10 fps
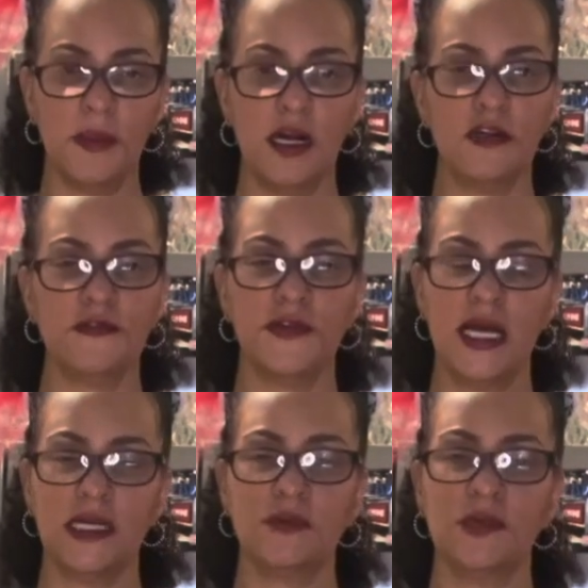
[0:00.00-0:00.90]
Matter of
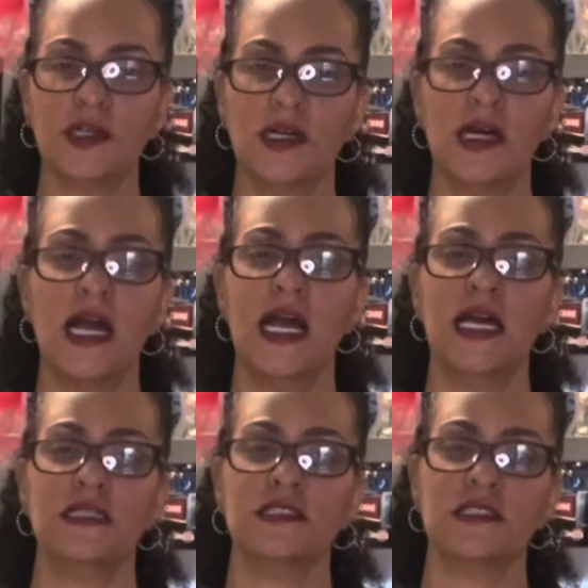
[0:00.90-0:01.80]
fact, we're gonna
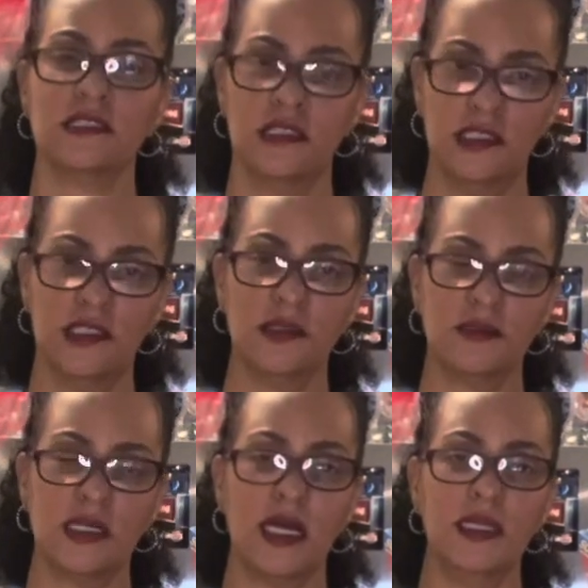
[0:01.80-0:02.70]
add just a little
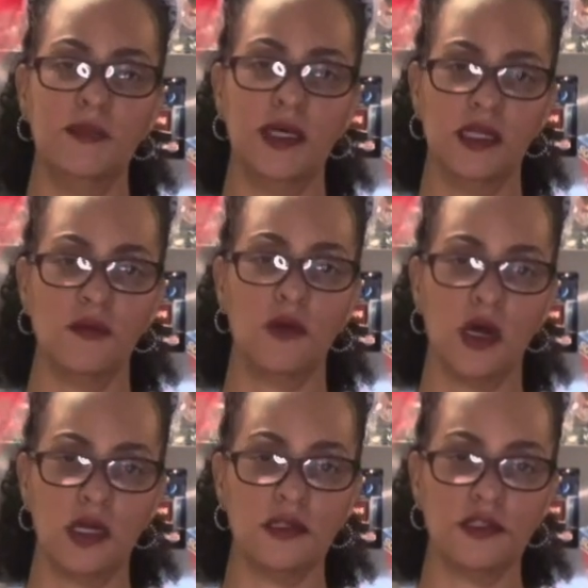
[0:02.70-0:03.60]
tiny bit of
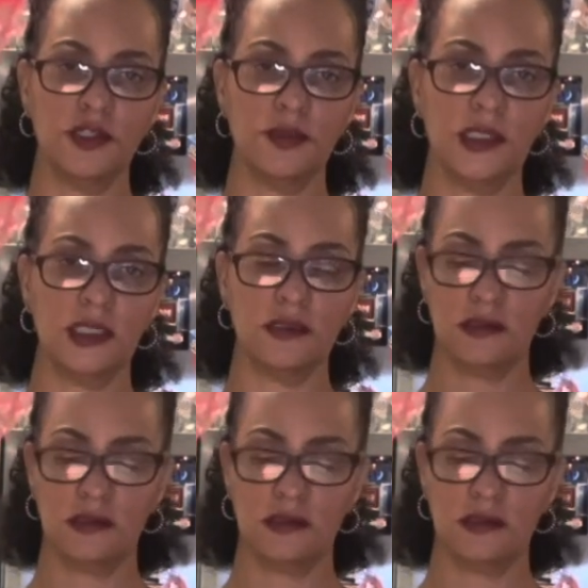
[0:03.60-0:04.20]
water to it.